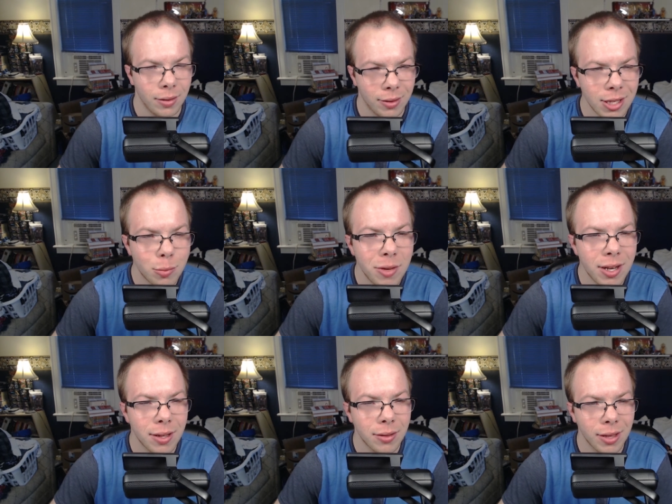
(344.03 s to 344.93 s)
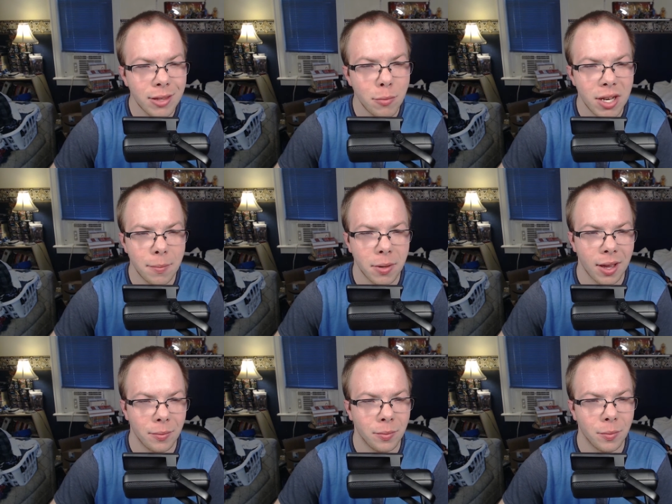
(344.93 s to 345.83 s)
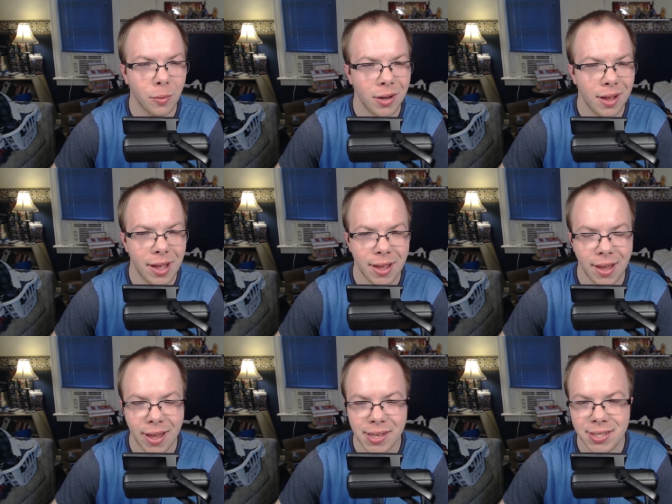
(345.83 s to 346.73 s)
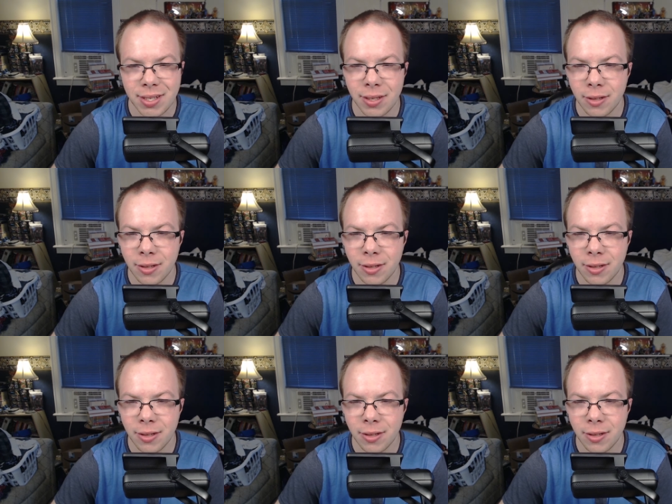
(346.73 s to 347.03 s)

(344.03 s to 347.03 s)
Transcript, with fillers: let's meet let's meet up again one day, Ace.